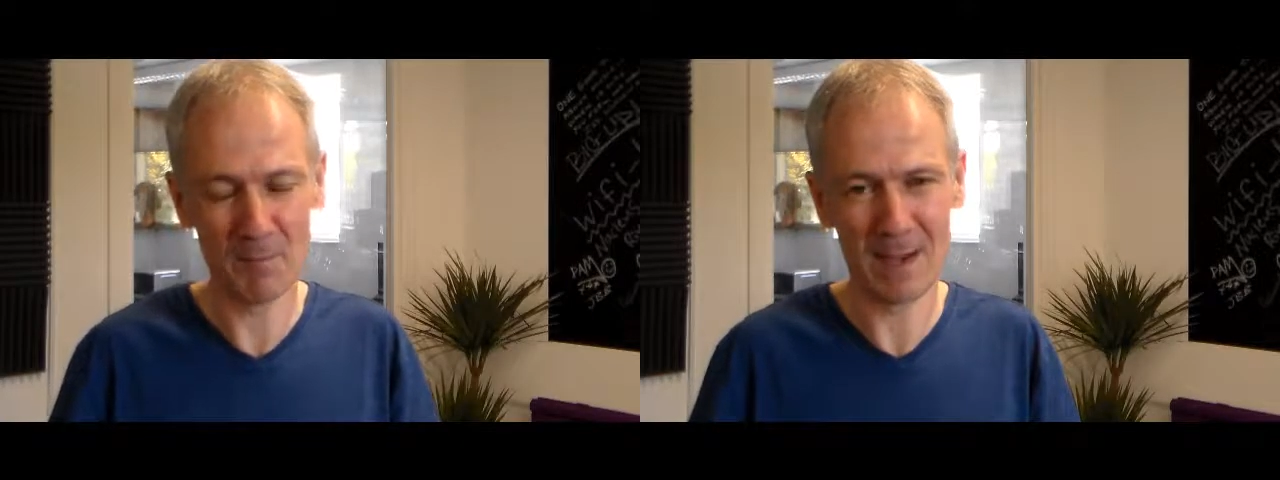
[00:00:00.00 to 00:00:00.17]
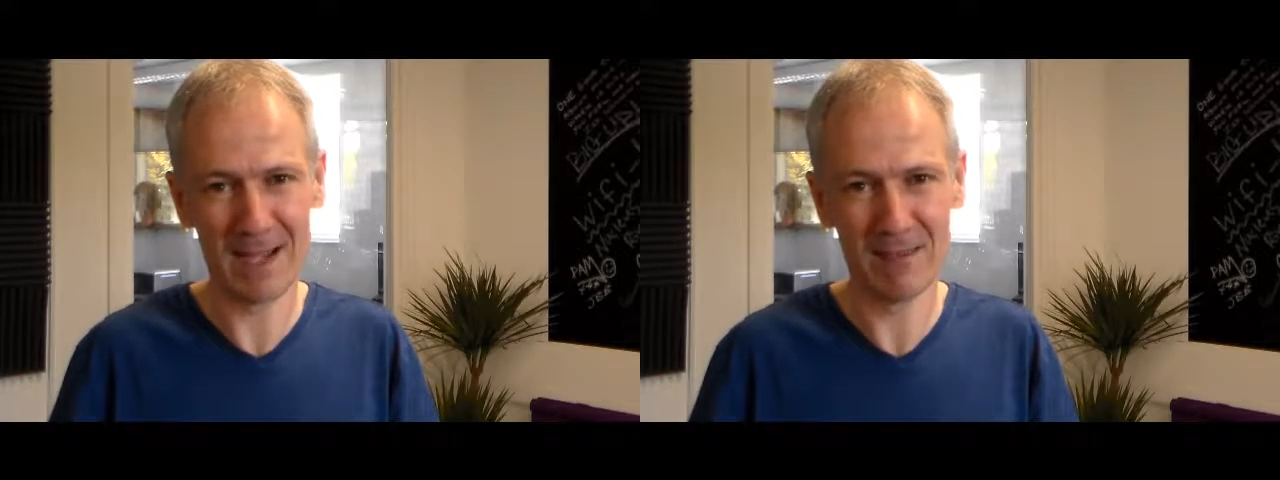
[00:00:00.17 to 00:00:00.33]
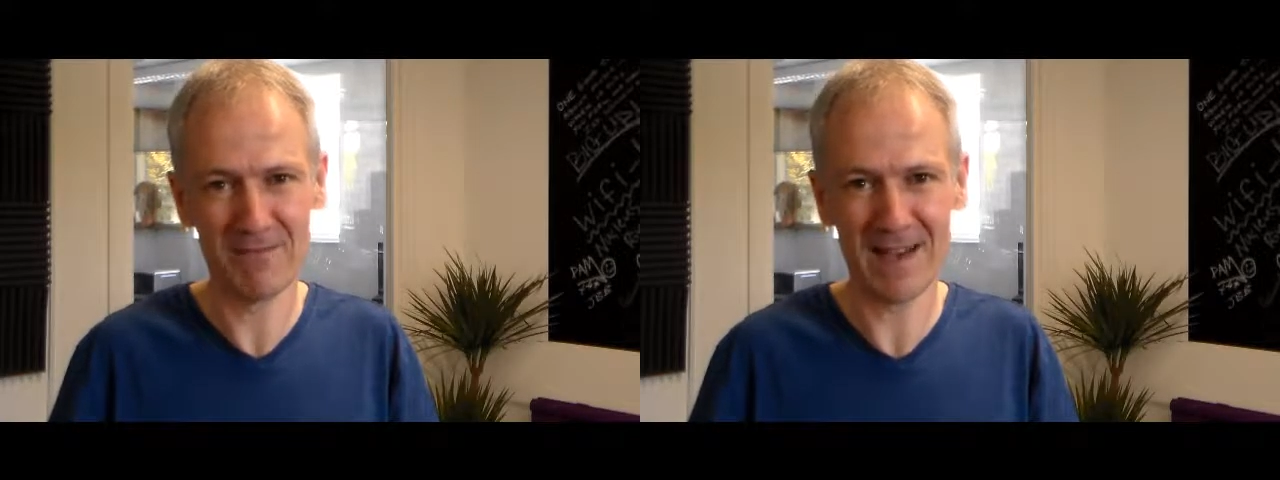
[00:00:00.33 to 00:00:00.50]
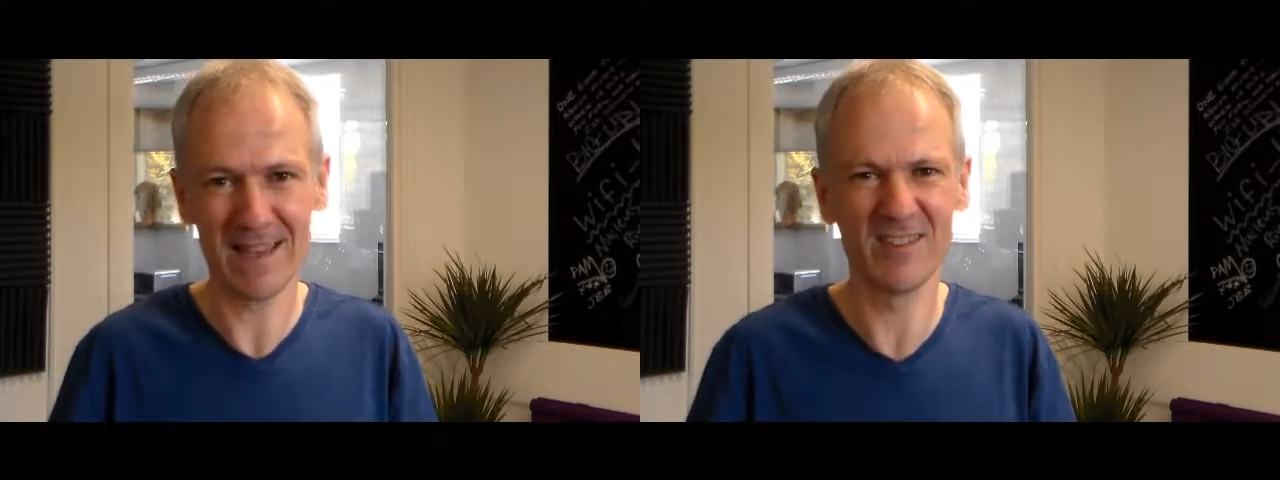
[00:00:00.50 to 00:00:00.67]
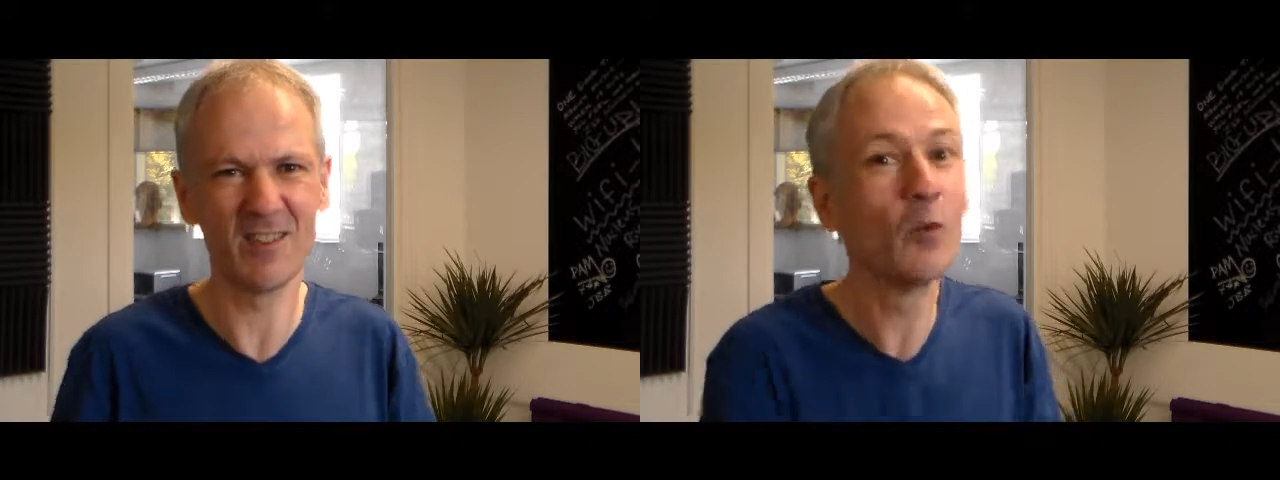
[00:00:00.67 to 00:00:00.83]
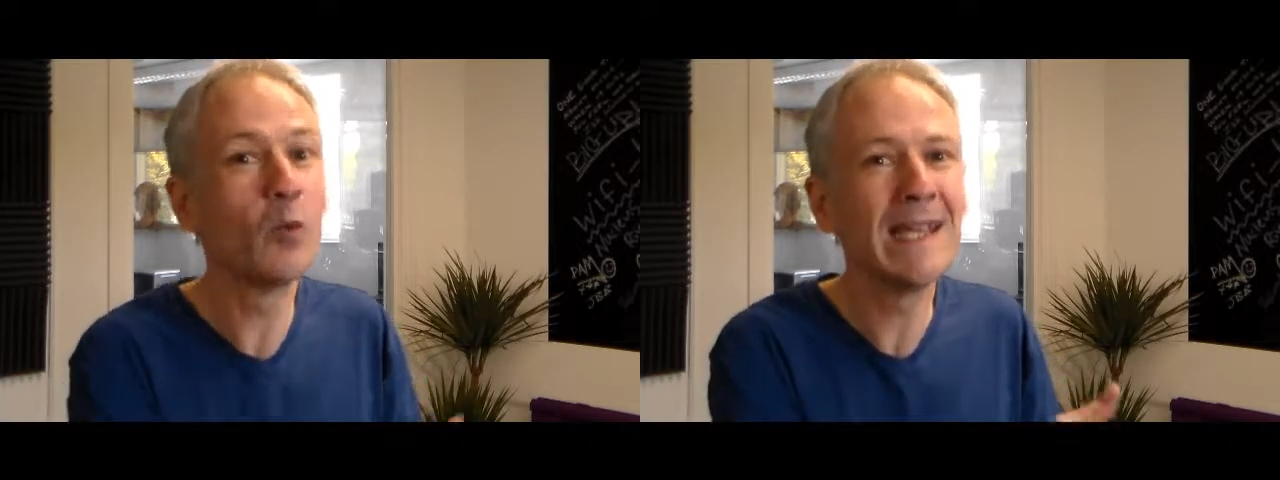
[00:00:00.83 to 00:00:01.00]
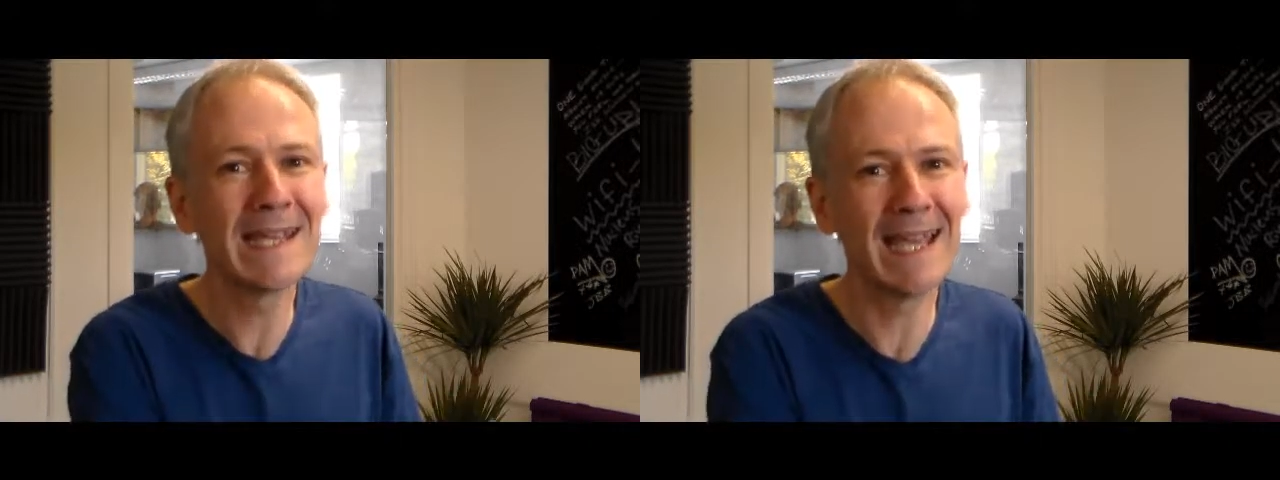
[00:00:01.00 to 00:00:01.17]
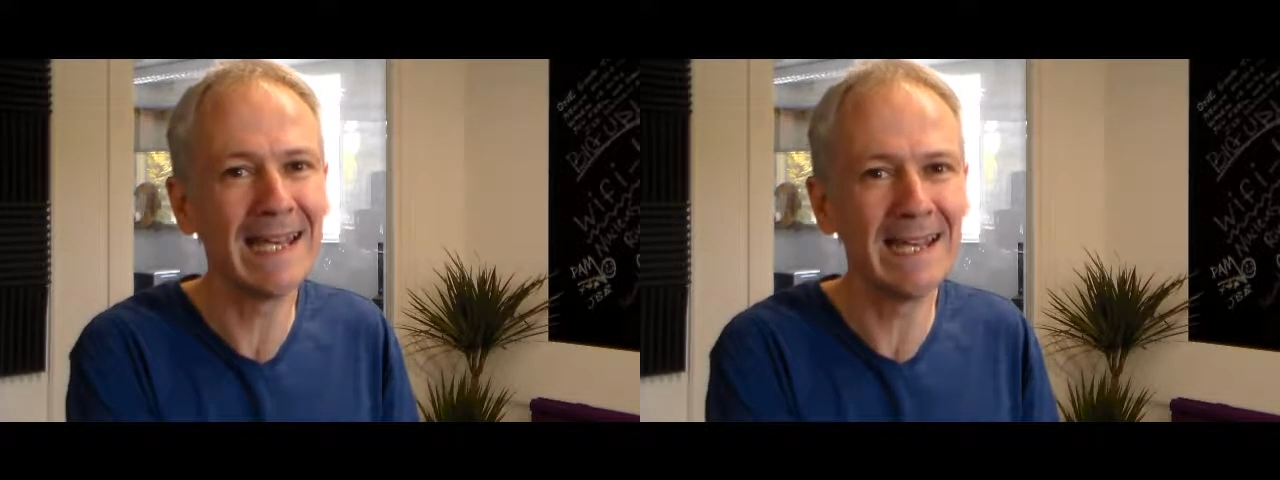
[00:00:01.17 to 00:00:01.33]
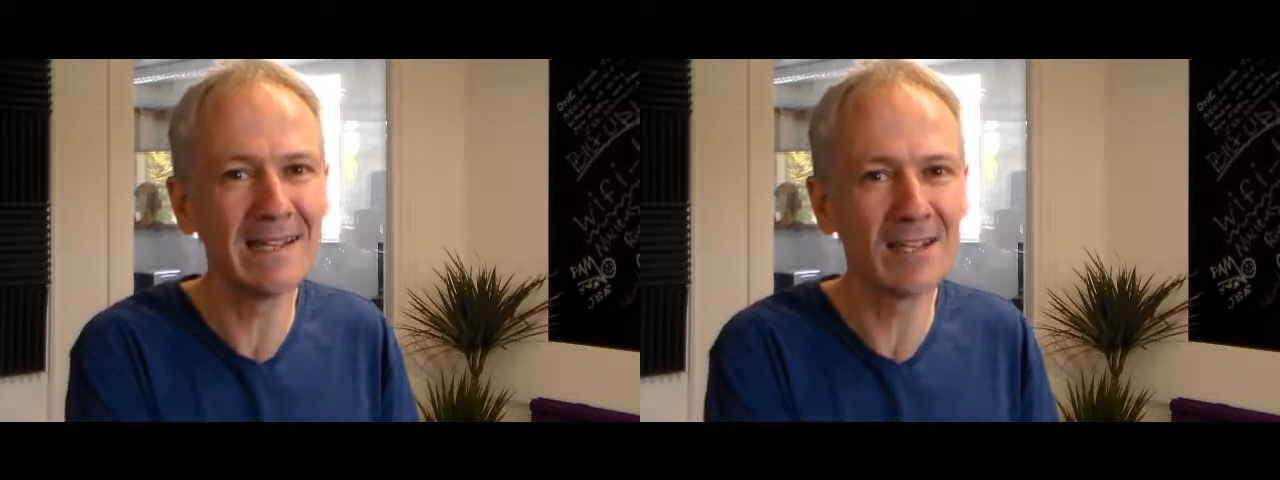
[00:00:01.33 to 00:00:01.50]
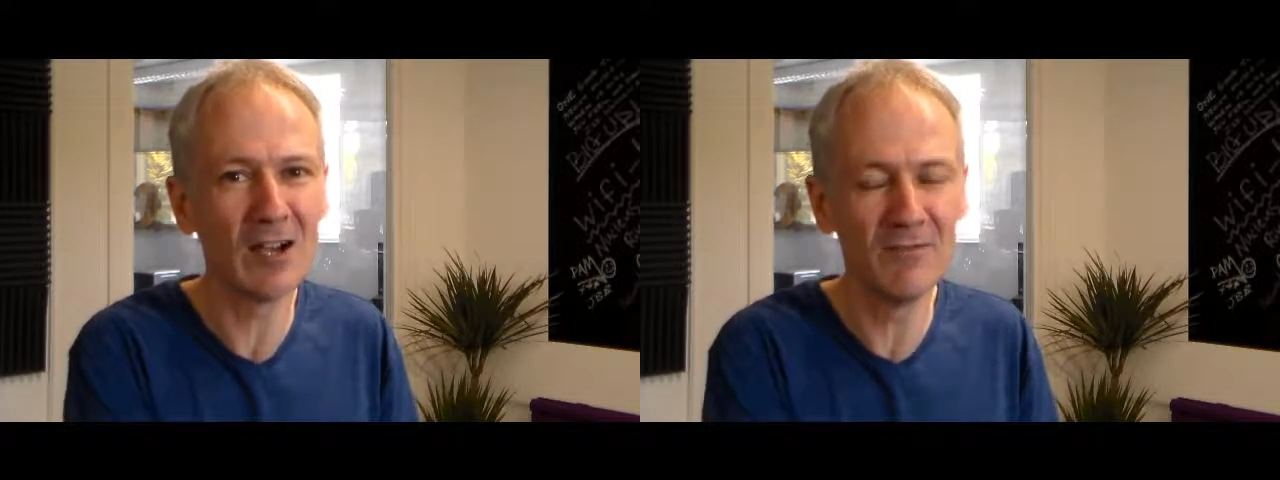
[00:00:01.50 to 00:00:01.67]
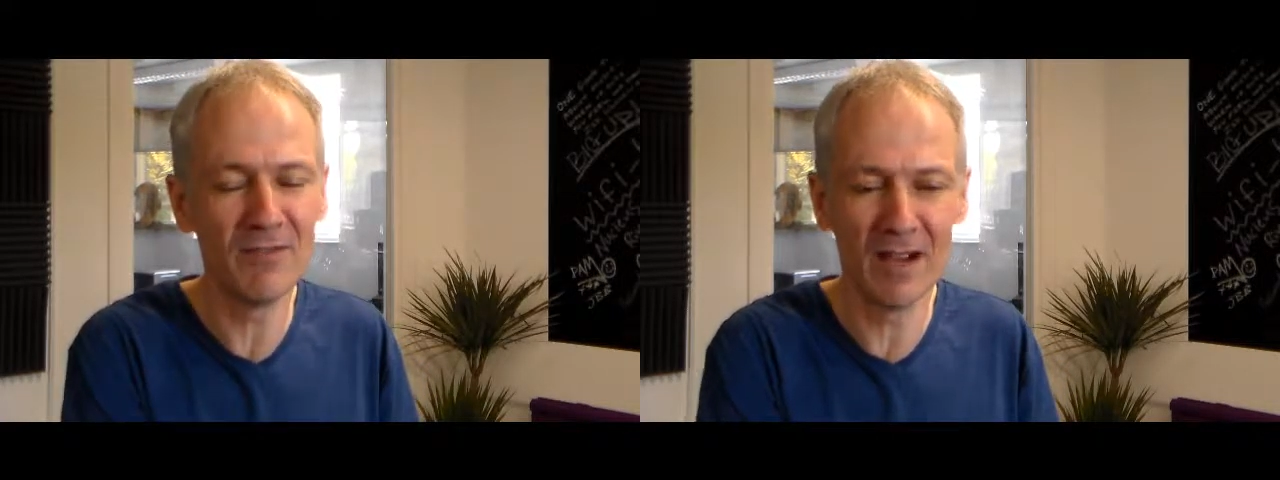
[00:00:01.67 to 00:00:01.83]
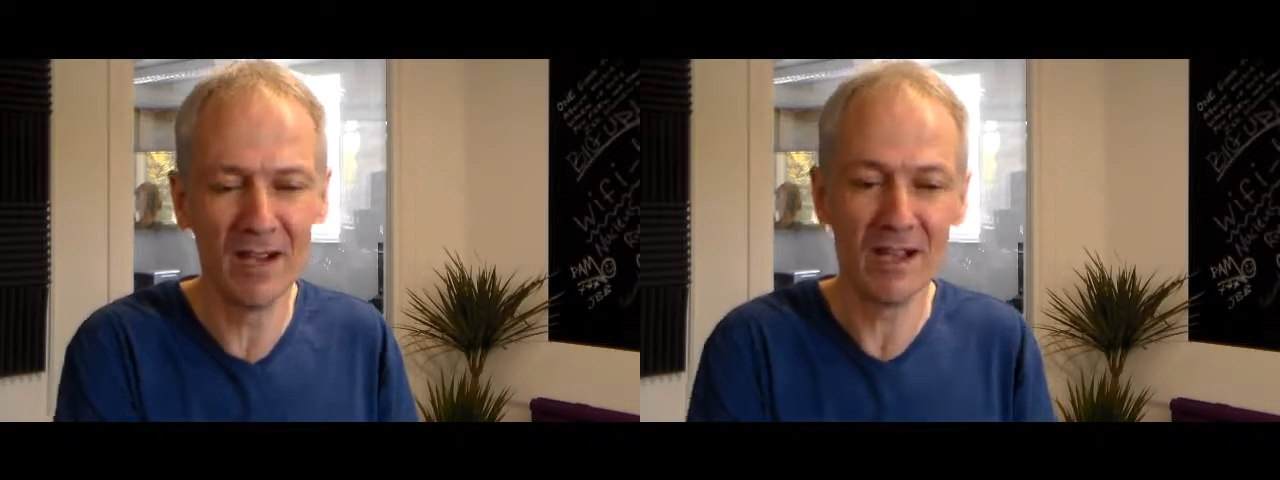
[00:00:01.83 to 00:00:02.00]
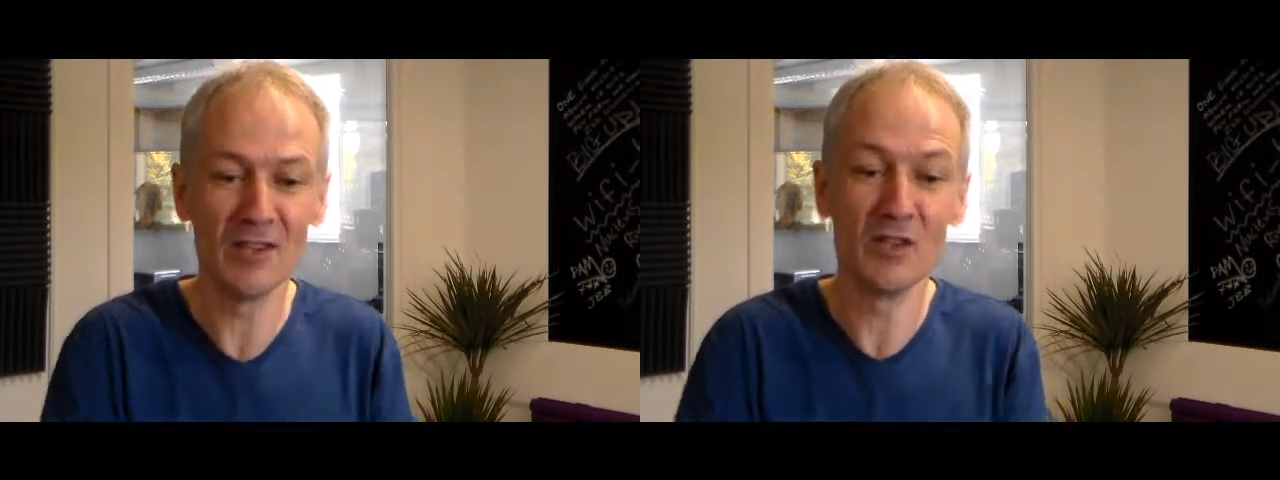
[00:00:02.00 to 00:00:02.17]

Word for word: about the fact that the weekend is over